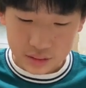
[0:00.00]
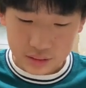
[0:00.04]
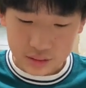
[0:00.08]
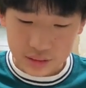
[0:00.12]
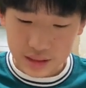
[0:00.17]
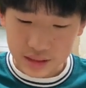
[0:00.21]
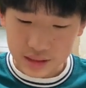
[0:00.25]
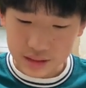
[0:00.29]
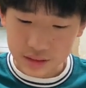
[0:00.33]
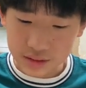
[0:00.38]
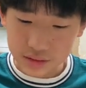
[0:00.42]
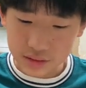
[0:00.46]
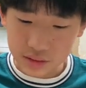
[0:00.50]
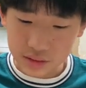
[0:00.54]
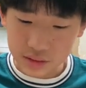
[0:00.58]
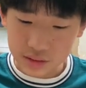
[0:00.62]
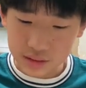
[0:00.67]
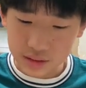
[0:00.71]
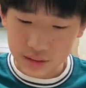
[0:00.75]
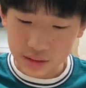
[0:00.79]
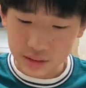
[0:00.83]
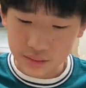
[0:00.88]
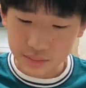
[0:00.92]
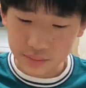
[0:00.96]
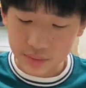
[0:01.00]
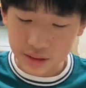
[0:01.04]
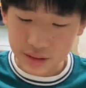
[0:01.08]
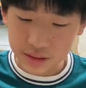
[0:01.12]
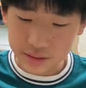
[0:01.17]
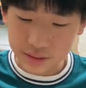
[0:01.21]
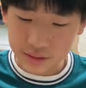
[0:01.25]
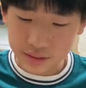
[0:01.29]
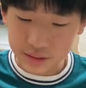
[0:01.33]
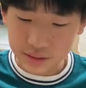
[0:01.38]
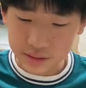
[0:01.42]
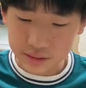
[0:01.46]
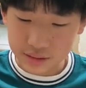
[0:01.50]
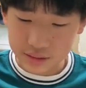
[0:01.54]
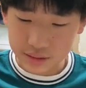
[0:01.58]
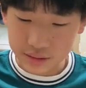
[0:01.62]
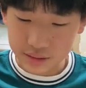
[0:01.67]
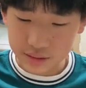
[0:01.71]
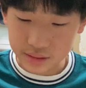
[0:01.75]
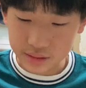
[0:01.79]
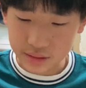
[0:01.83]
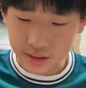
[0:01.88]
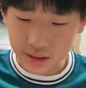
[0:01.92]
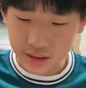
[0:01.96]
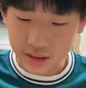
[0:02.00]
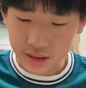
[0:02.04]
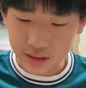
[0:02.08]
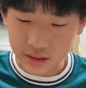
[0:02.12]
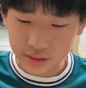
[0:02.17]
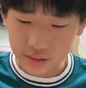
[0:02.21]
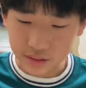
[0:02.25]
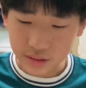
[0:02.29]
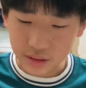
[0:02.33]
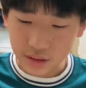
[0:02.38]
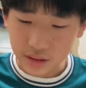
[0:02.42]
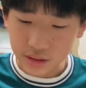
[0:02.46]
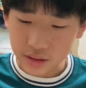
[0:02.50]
They could see mantis in there,